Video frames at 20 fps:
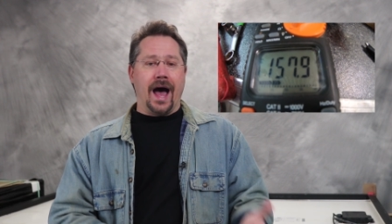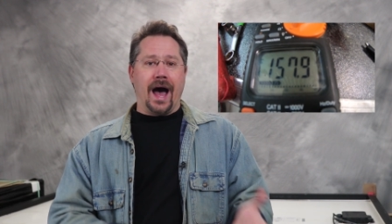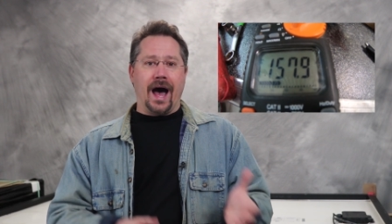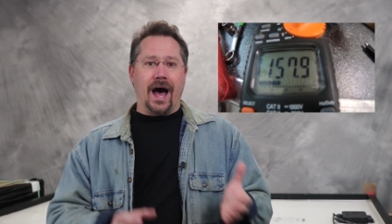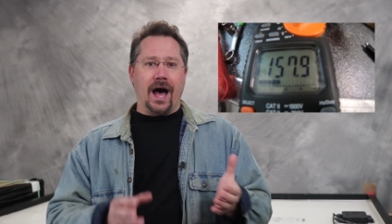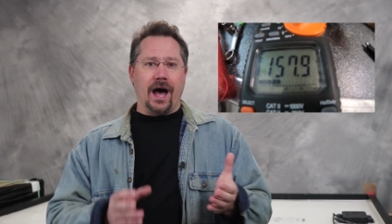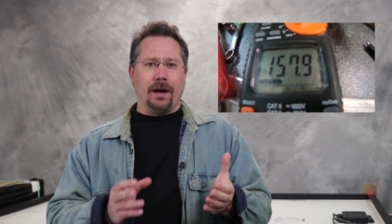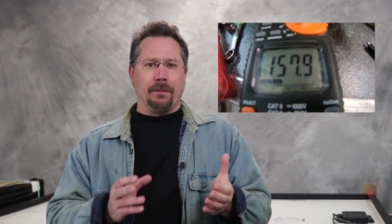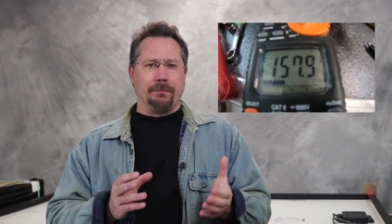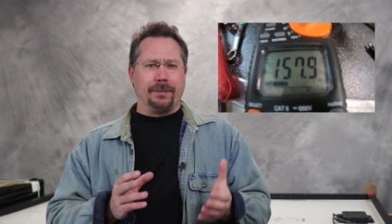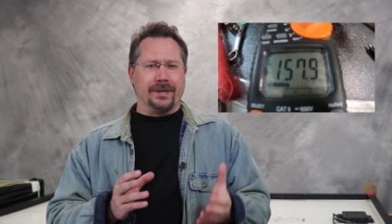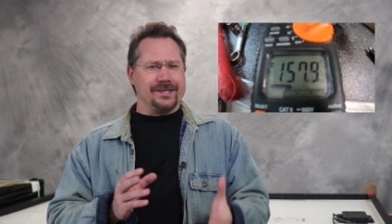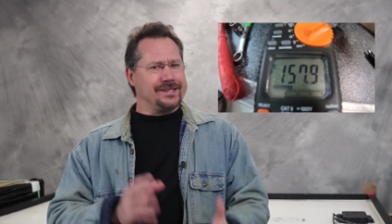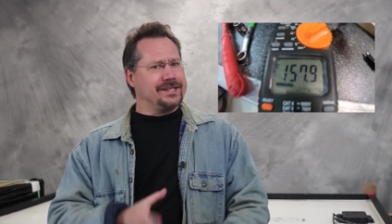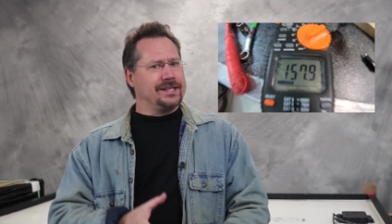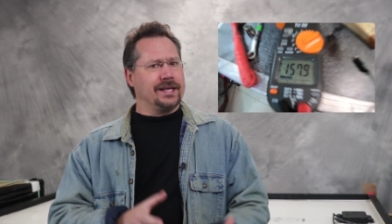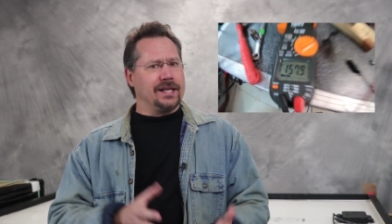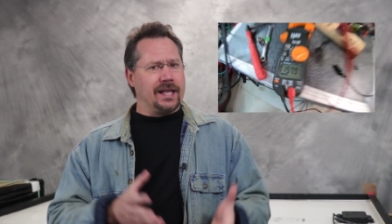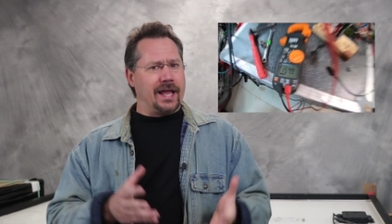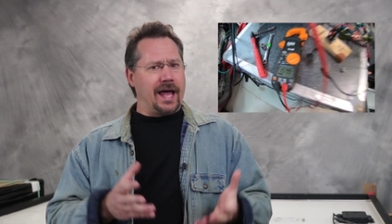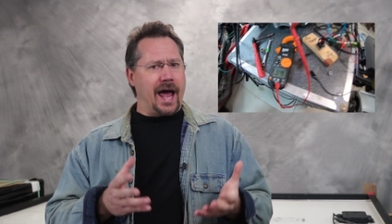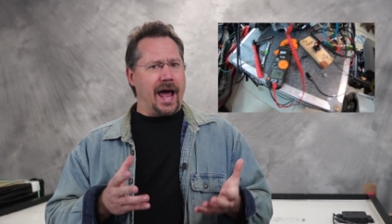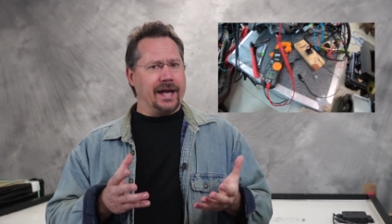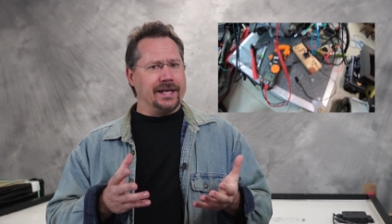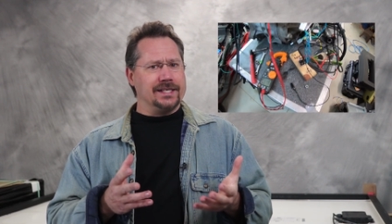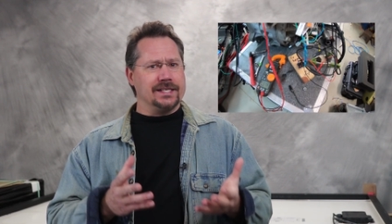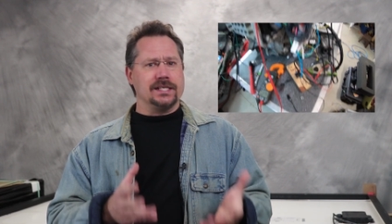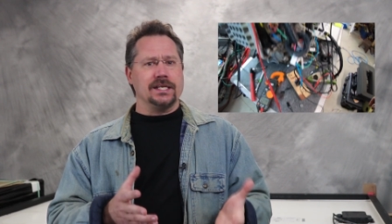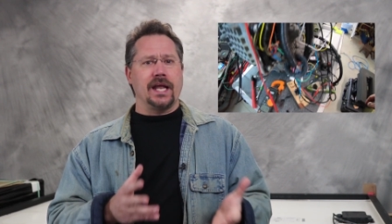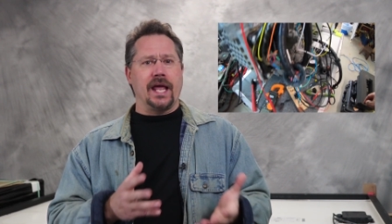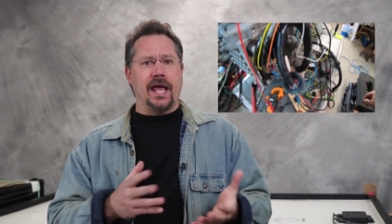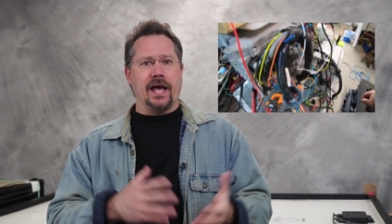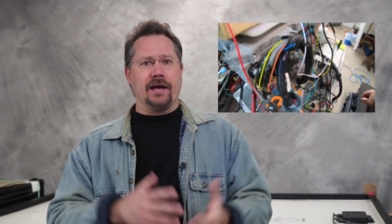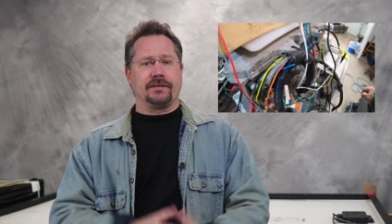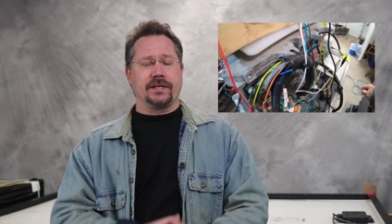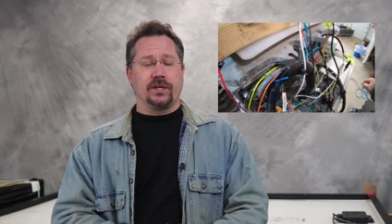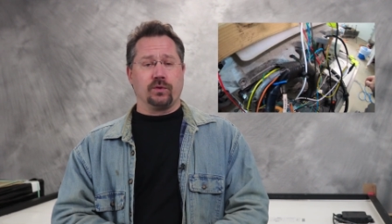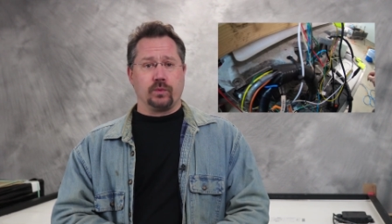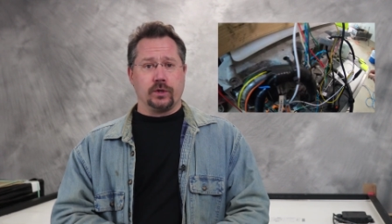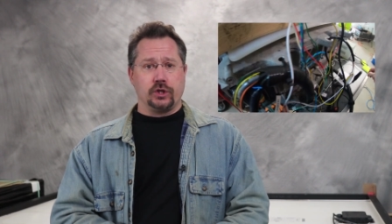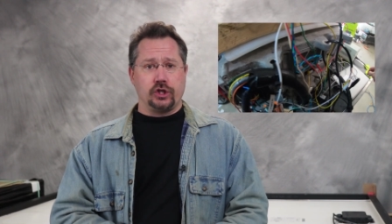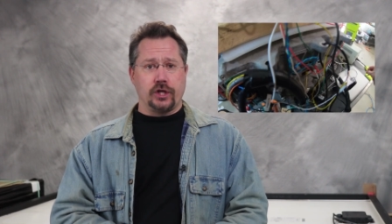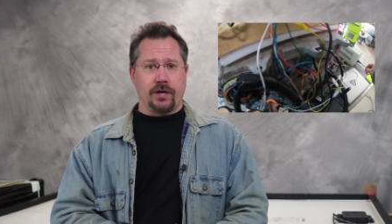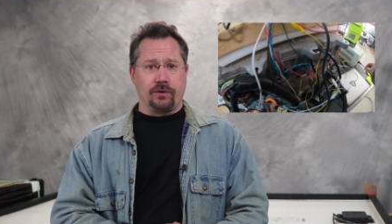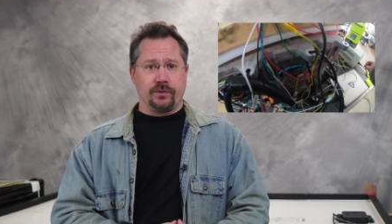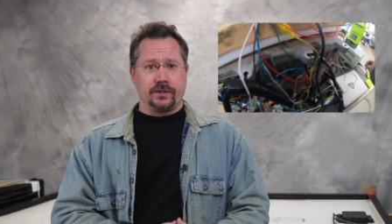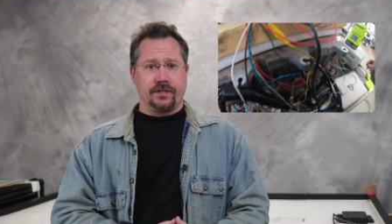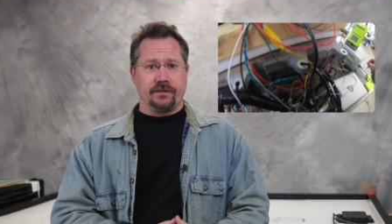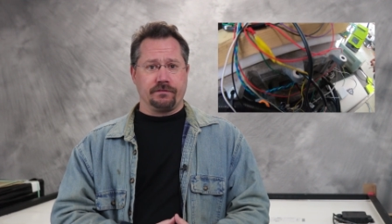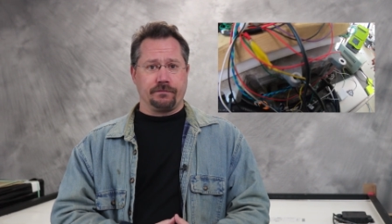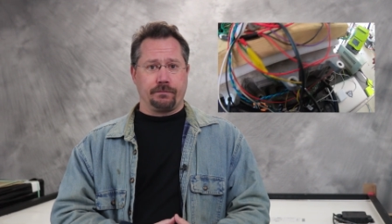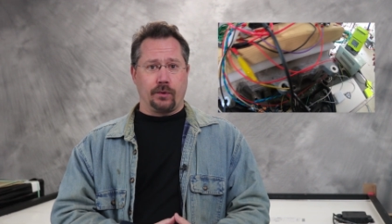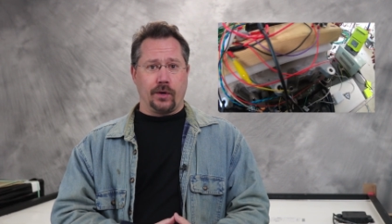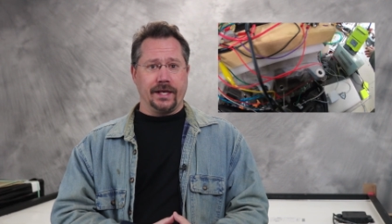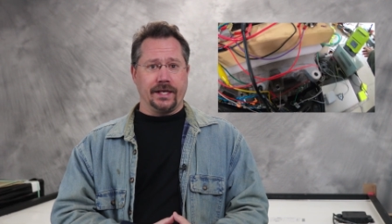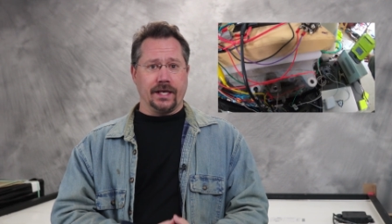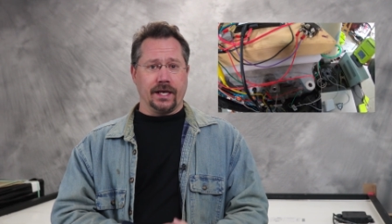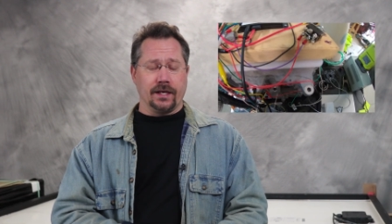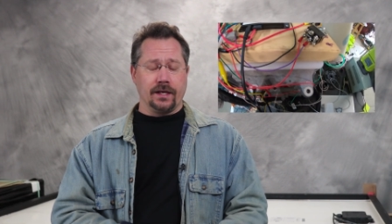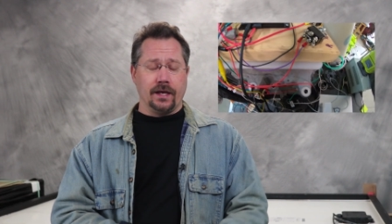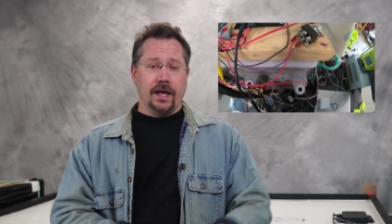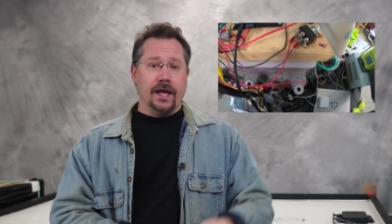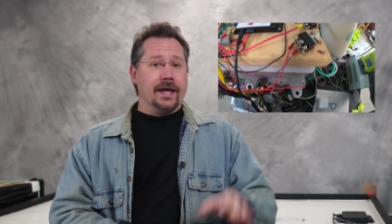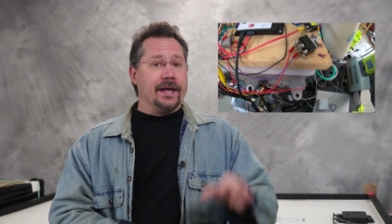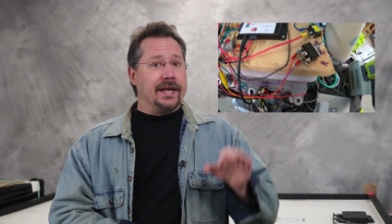but still I didn't have any regenerative braking.